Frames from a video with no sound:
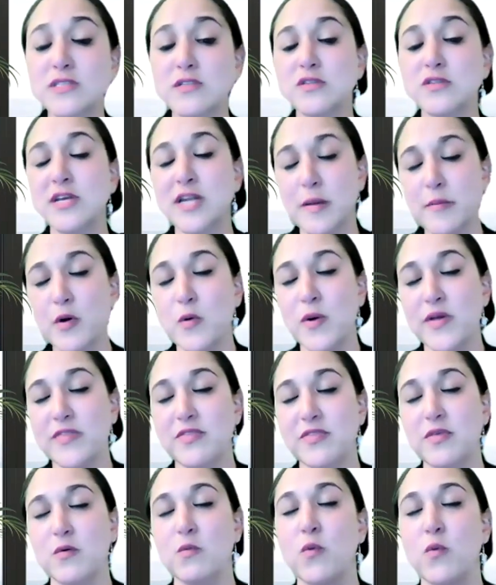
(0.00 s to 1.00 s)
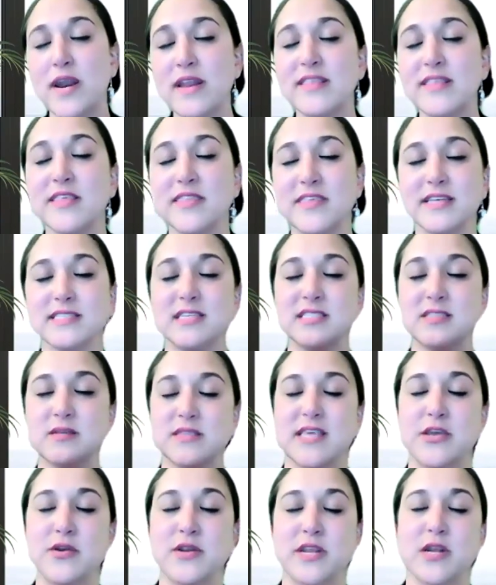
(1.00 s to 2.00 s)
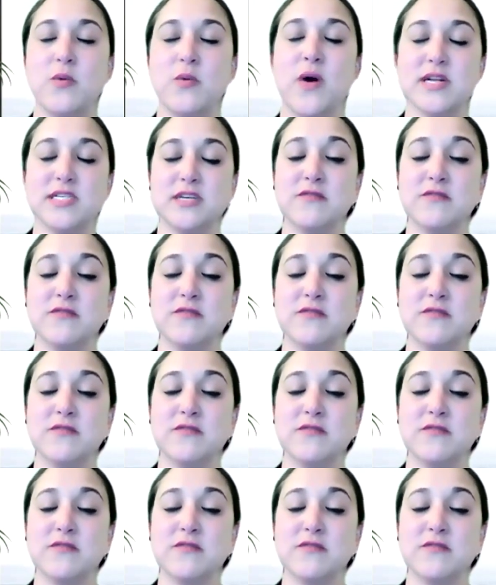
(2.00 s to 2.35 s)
the number one of the things is that you need to watch